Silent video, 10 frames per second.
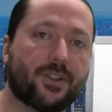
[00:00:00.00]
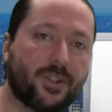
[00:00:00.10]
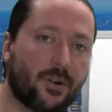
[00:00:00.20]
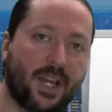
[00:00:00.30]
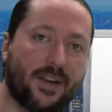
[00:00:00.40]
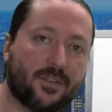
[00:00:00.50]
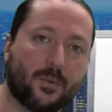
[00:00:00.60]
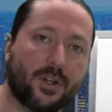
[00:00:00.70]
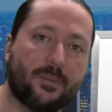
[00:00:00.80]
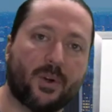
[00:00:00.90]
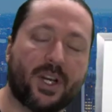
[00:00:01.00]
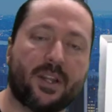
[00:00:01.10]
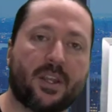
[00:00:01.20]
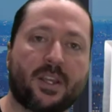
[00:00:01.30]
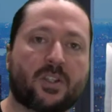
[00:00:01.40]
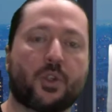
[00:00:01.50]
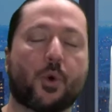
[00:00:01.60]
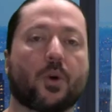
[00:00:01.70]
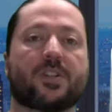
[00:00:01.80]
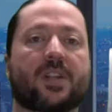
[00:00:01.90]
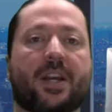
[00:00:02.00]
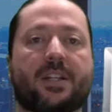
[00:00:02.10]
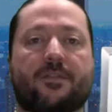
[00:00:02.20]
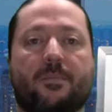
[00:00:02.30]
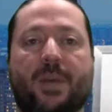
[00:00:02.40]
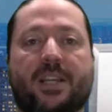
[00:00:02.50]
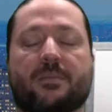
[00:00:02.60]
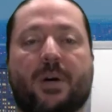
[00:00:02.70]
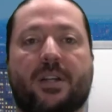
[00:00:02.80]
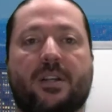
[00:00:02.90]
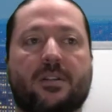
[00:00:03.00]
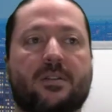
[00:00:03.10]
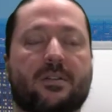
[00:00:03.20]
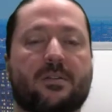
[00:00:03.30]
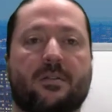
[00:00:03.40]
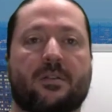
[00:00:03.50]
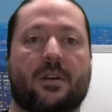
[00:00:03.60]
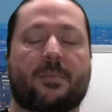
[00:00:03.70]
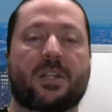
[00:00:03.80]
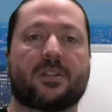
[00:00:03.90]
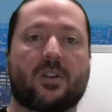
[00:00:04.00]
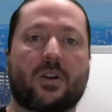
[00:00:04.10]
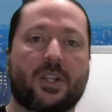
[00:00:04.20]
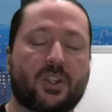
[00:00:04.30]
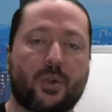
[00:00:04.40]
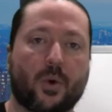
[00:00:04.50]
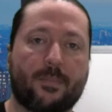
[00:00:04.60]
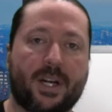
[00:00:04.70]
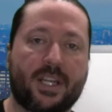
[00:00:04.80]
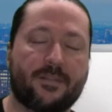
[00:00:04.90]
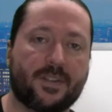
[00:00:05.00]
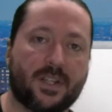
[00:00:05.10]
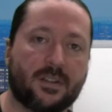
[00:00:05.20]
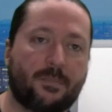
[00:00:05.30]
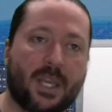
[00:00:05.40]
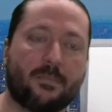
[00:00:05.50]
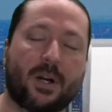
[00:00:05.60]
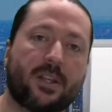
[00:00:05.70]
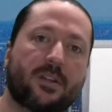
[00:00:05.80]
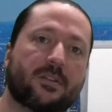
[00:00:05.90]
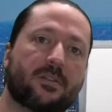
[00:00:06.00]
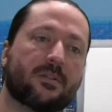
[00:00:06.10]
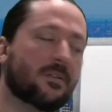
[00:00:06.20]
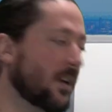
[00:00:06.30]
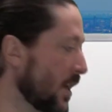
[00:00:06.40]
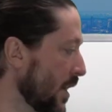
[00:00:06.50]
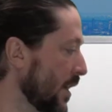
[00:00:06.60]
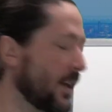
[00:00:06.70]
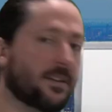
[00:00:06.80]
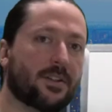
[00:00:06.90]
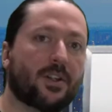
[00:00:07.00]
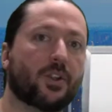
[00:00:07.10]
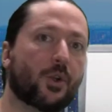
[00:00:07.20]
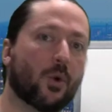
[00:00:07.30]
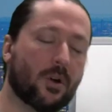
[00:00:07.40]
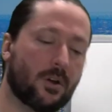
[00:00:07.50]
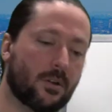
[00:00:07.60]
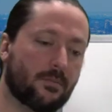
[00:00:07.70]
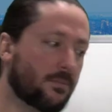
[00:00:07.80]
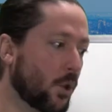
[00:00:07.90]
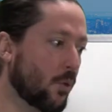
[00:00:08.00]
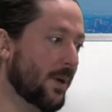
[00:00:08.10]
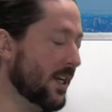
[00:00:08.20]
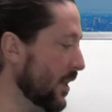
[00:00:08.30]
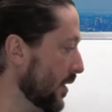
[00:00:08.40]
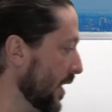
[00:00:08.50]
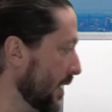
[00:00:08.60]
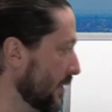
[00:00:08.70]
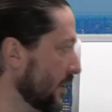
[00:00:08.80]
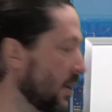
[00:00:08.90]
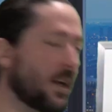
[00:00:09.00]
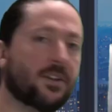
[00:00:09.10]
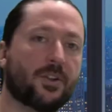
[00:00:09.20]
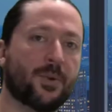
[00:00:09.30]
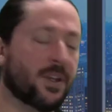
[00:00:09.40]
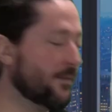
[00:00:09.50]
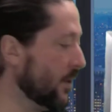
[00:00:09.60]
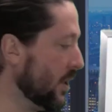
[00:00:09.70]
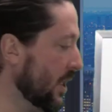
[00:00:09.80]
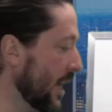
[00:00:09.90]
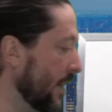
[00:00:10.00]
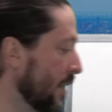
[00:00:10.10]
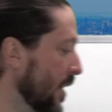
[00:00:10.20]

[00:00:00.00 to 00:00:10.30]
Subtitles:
You don't have to worry about anything. It's your site. If it makes money, it's your money. If it doesn't make money, it's still your no money. Like, it's not doing it for a client.